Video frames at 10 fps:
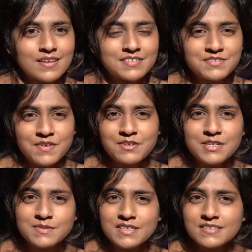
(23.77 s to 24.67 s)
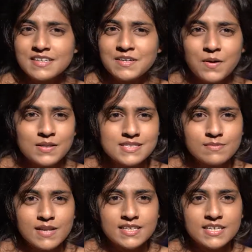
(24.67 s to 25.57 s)
She found it absurd that a
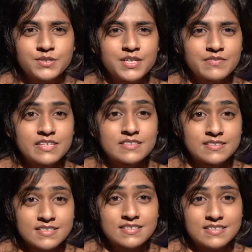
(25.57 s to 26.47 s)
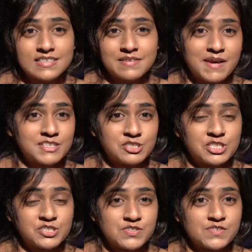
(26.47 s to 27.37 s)
concept like that could even exist in the
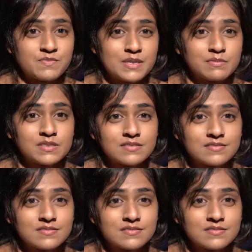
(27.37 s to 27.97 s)
imaginations of people.